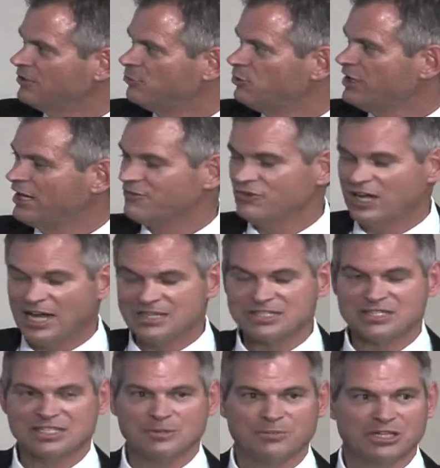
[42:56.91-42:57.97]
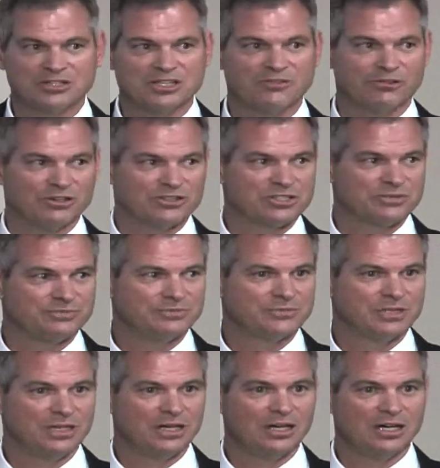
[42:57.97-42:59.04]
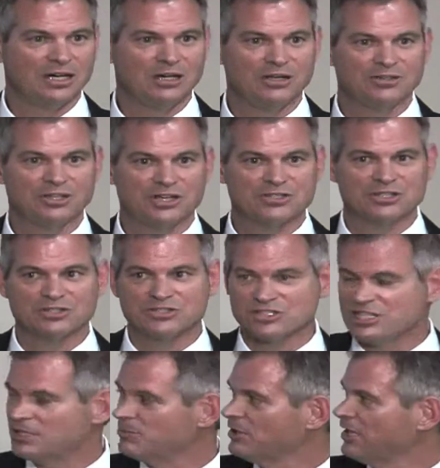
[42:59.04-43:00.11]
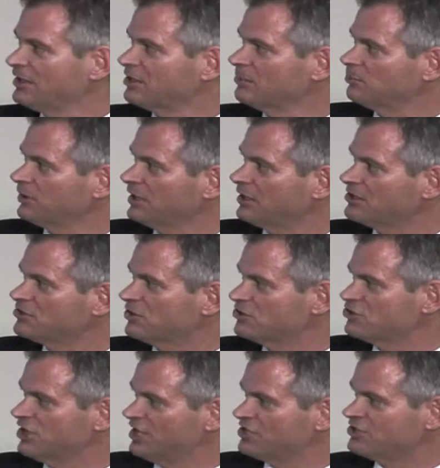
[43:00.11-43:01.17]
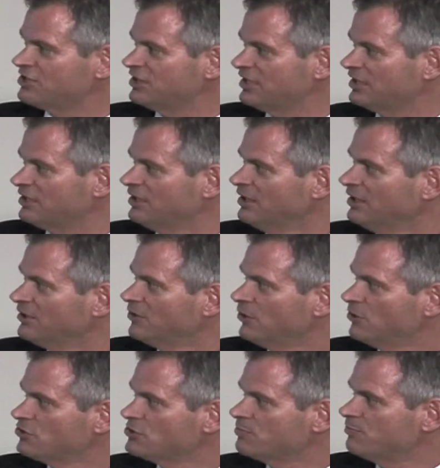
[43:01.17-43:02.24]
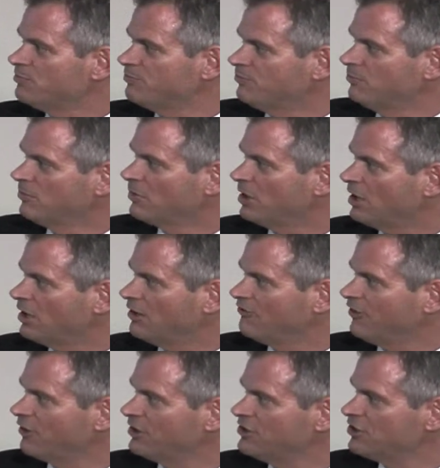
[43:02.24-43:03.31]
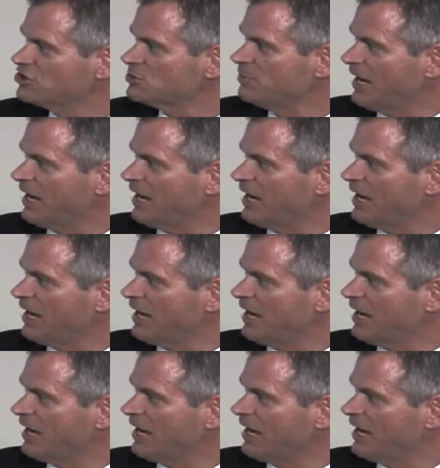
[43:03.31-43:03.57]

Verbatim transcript: we have not seen a big difference. Uh, it doesn't seem like the platelets are jettisoning those uh, fairy dust